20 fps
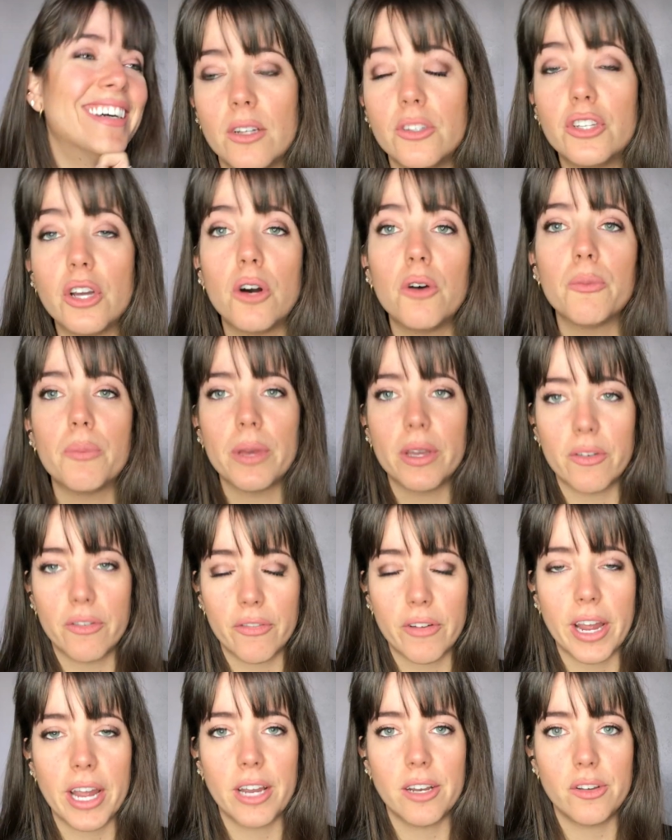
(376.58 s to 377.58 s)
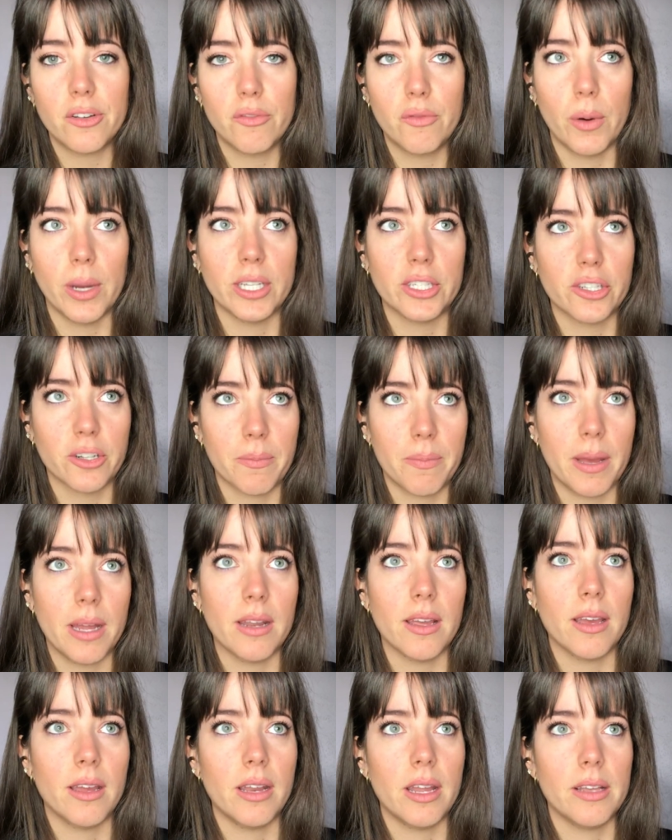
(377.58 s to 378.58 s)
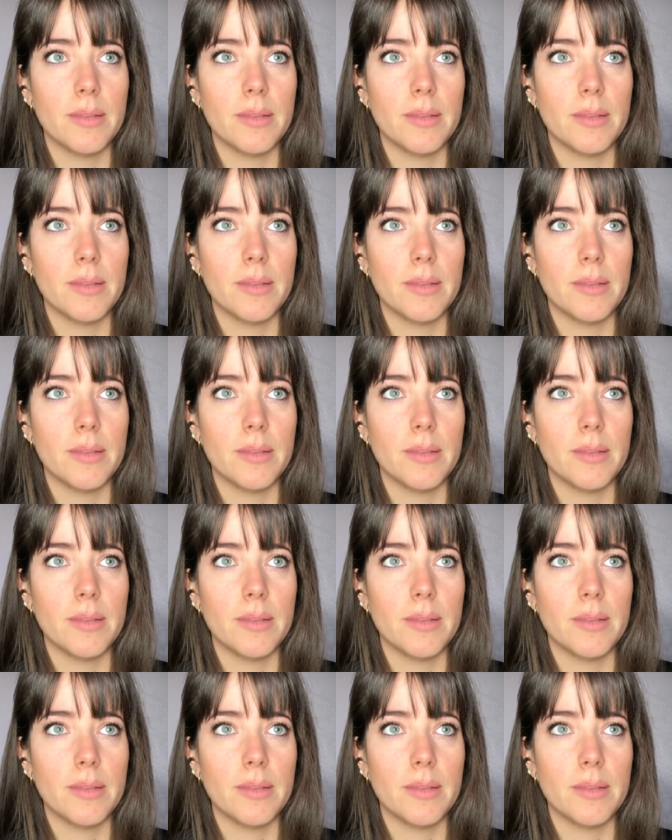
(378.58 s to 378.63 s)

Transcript: Don't be afraid to voice your opinion,